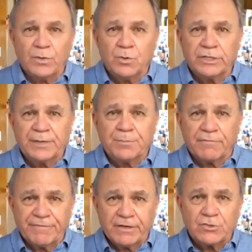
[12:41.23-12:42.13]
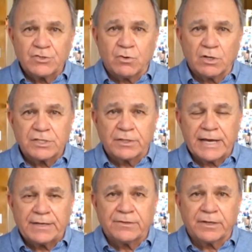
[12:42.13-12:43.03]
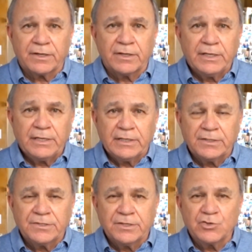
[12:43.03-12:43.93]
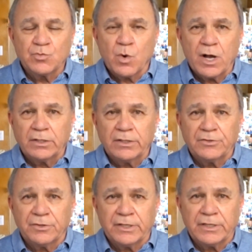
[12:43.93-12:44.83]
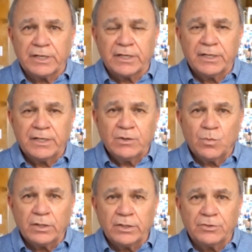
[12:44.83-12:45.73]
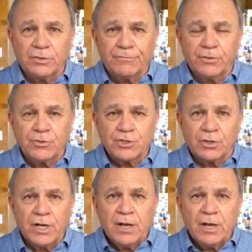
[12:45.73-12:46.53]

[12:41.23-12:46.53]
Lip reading: will keep our fingers crossed that that continues well into the future.